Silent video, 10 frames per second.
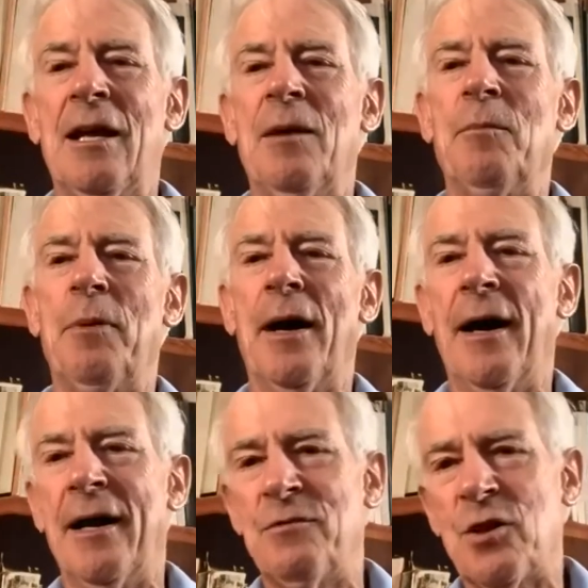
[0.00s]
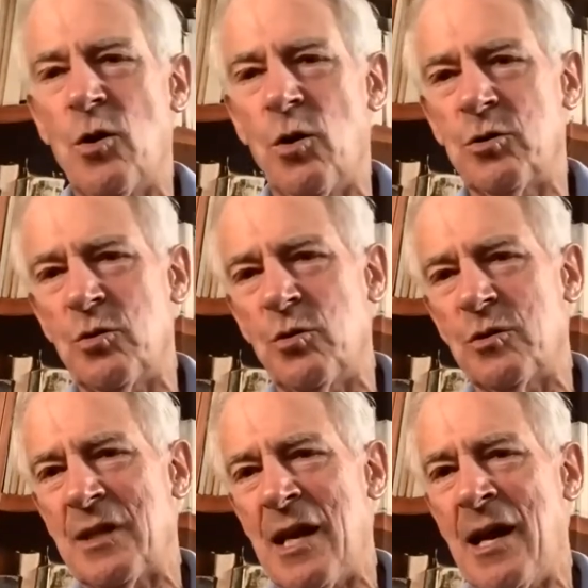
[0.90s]
But if you go to
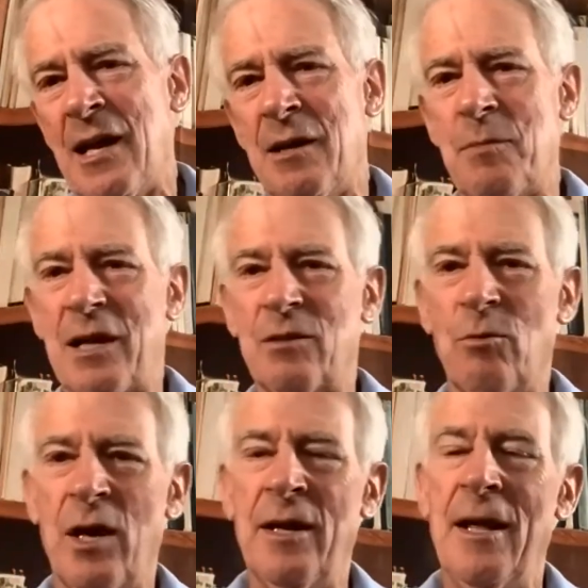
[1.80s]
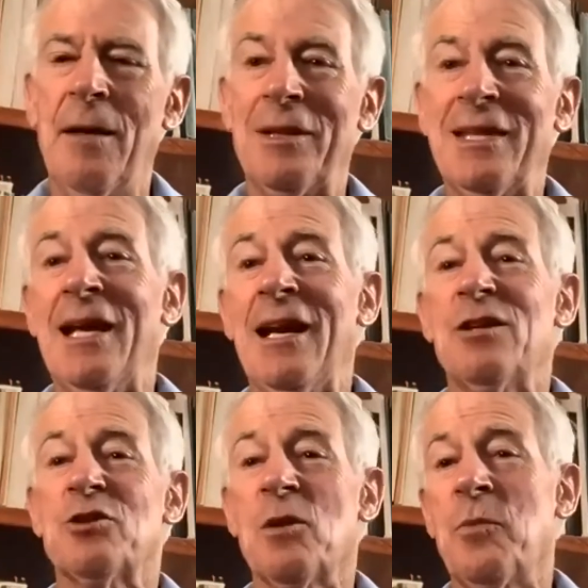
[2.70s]
10 and back to 1, but then at
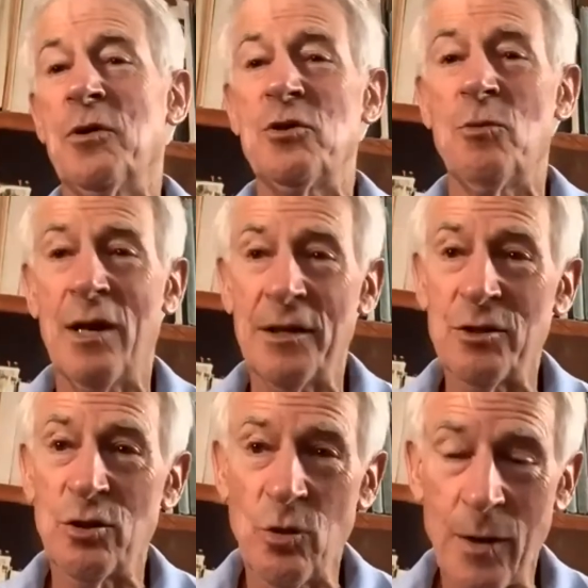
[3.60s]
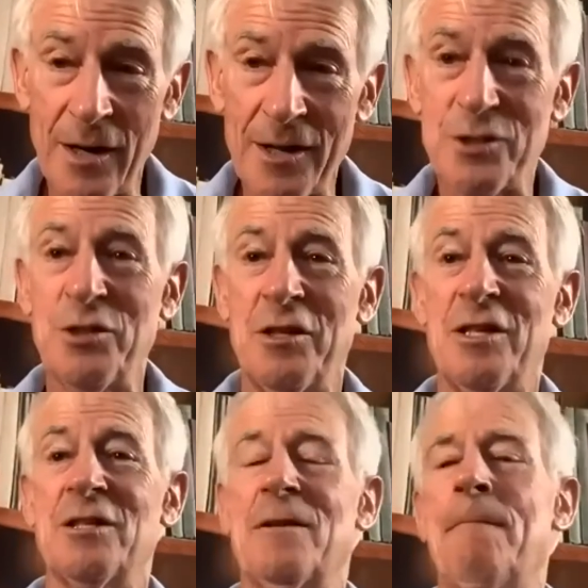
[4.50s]
a certain point you don't want to listen to
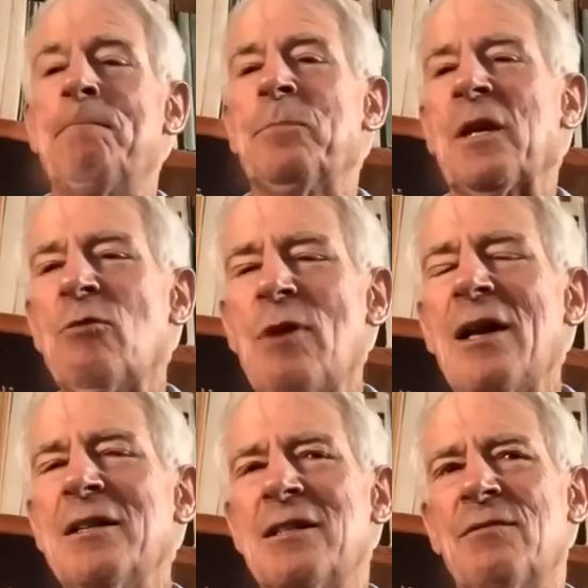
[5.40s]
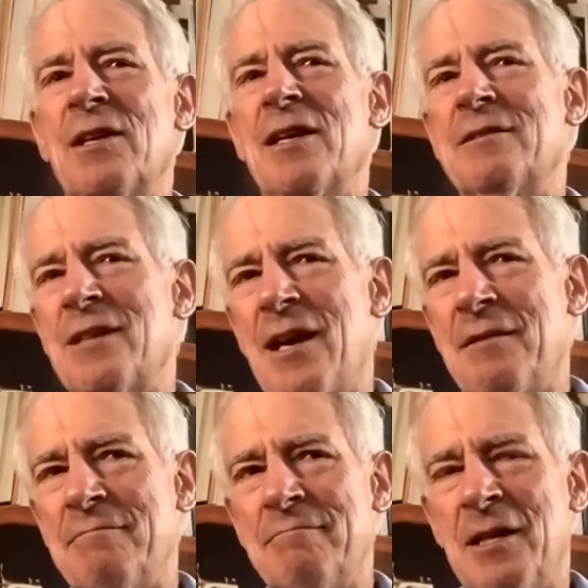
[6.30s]
these relatively,
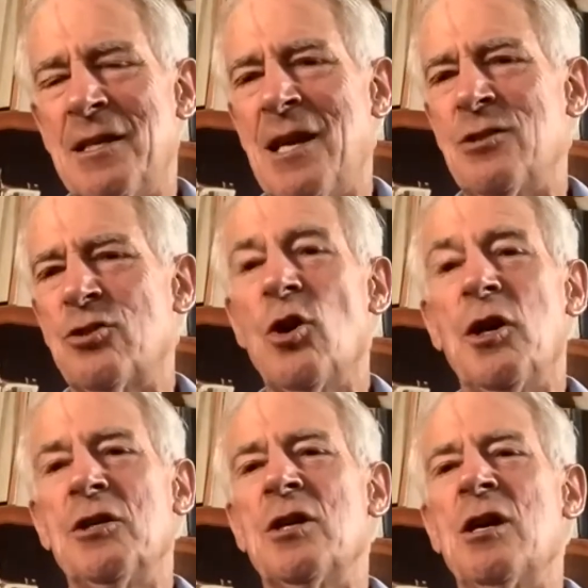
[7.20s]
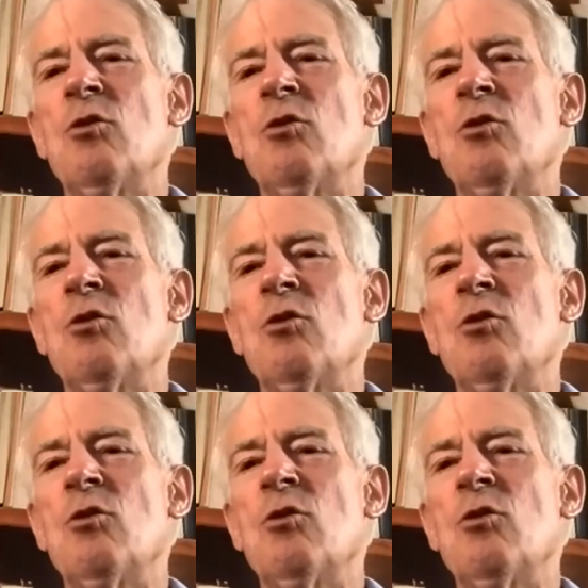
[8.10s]
say, mundane stories.